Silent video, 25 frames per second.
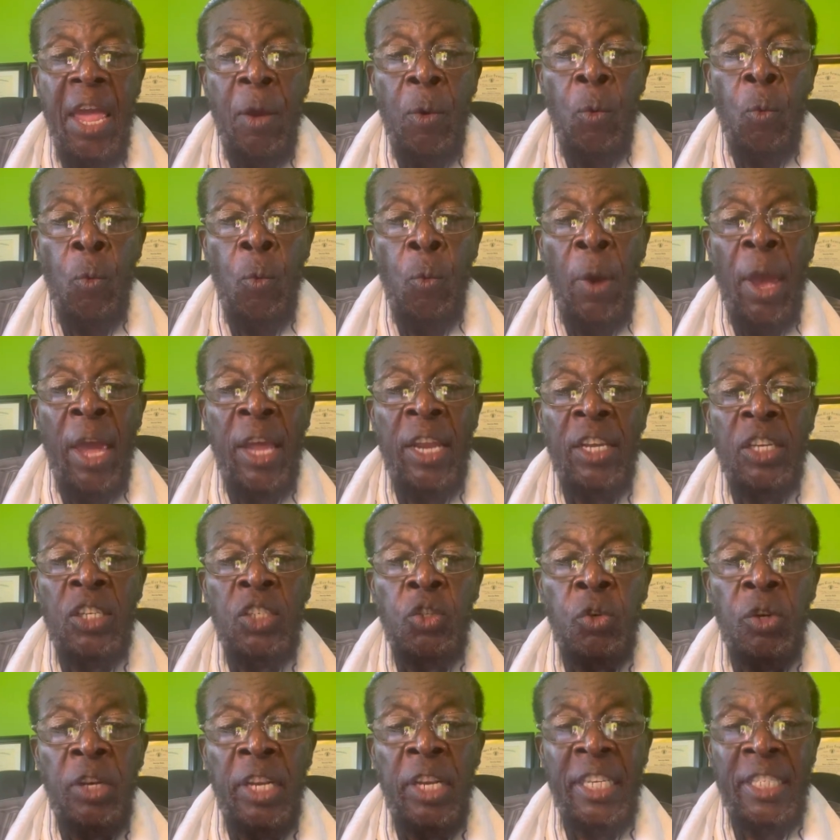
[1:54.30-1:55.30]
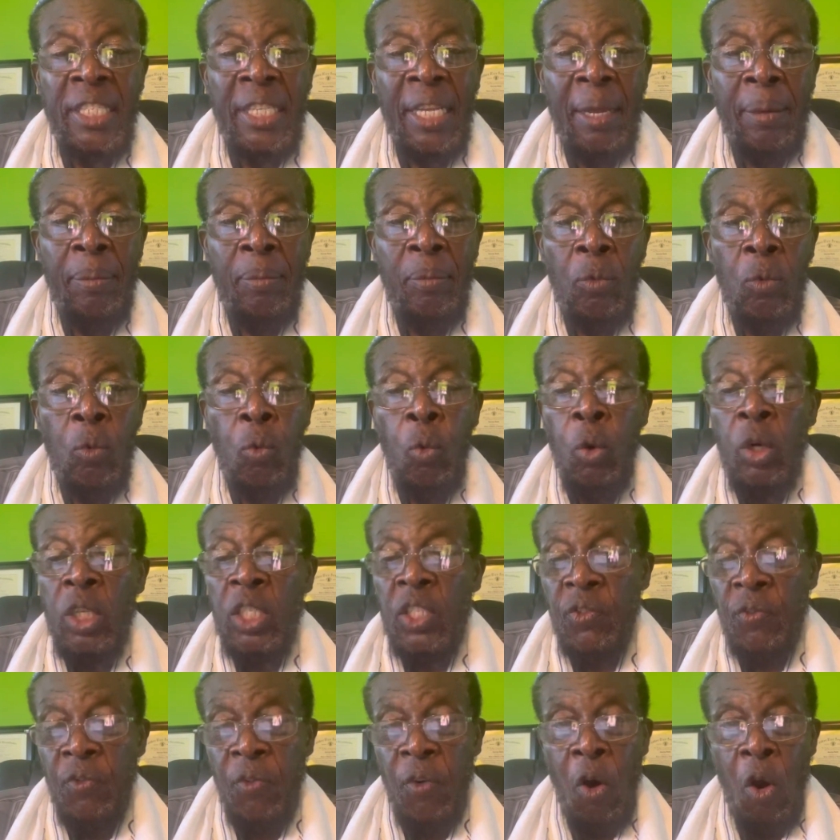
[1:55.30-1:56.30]
When Judaism
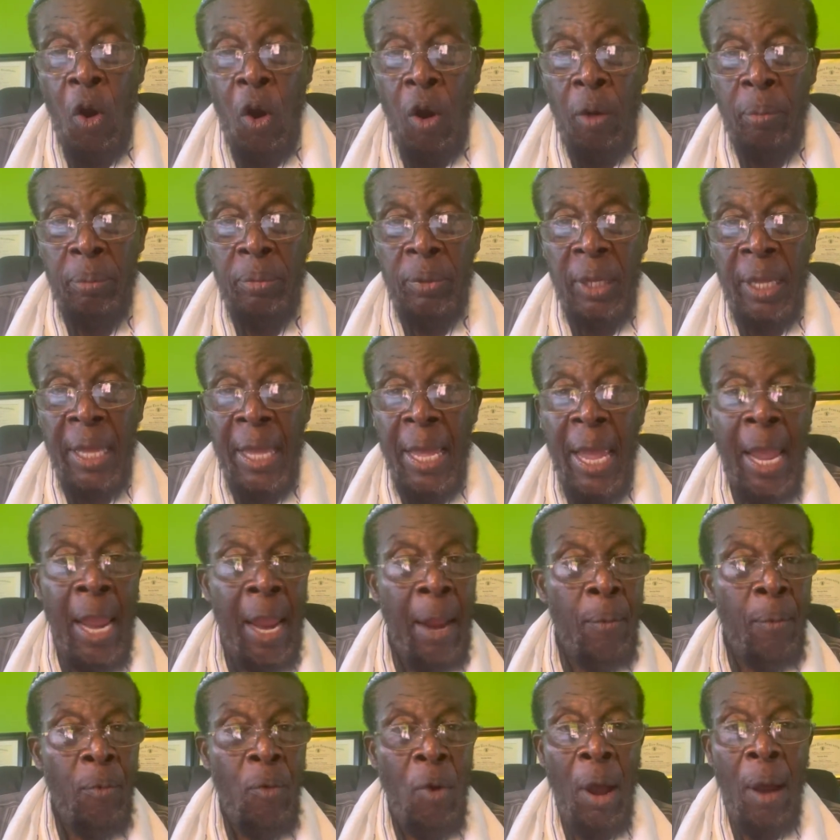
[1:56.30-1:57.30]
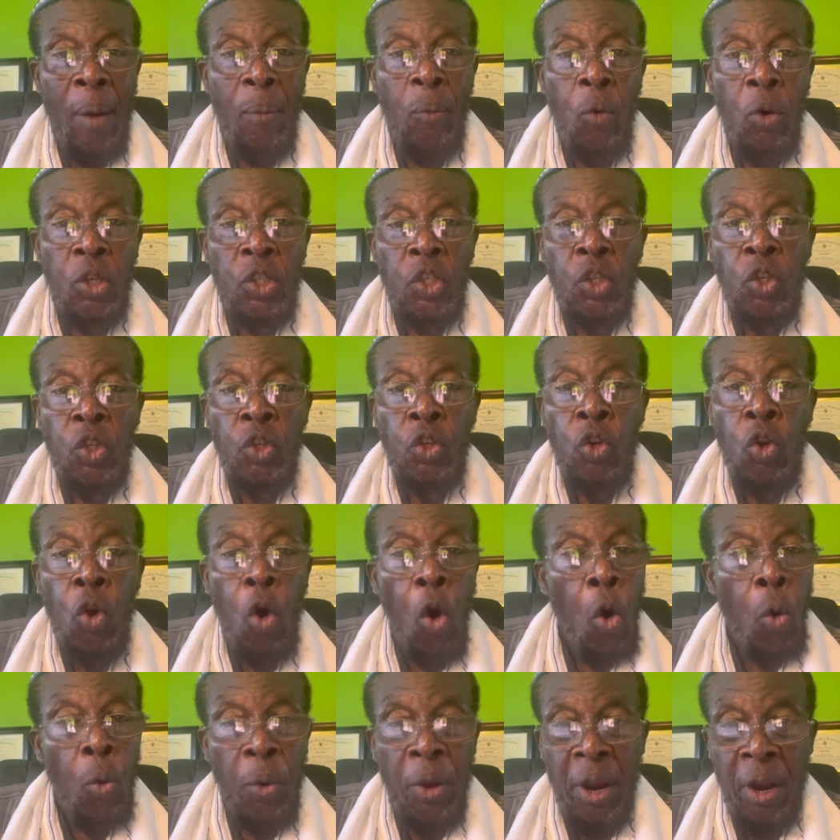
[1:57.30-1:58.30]
was formed, Abraham was
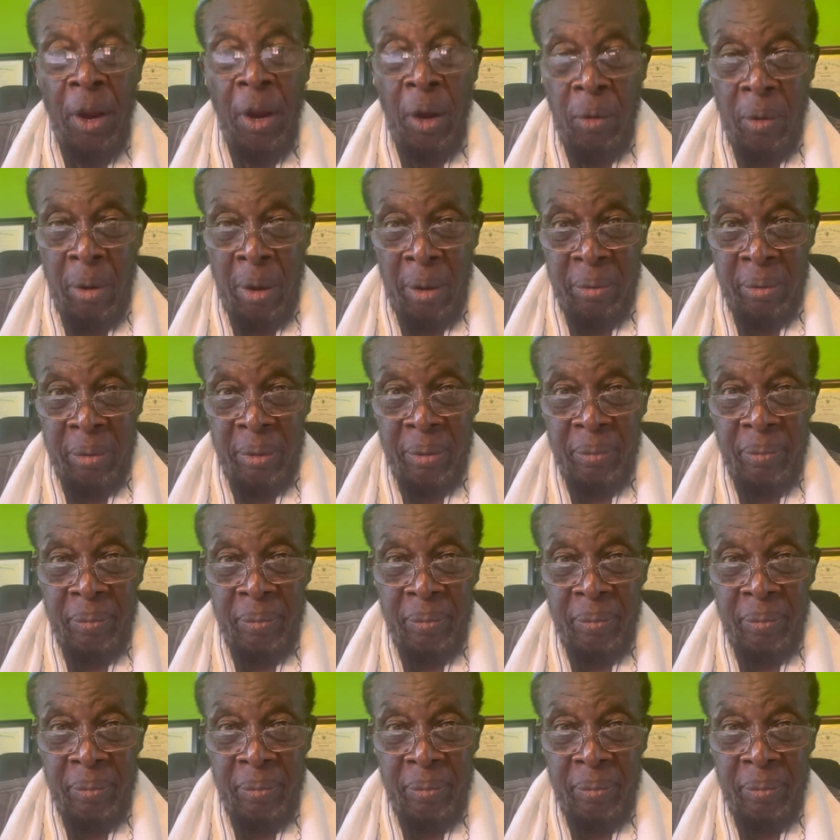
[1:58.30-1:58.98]
nowhere around.